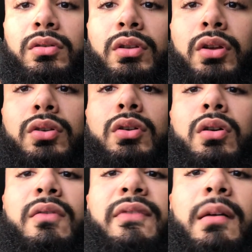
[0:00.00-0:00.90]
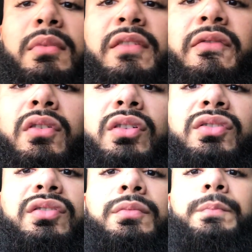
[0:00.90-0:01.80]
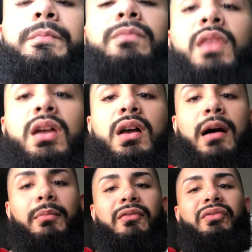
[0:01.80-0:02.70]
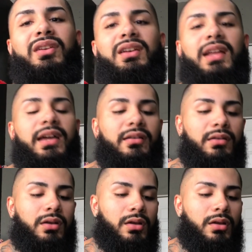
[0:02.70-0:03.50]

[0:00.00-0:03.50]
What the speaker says: There you go, family first. I'm a really like...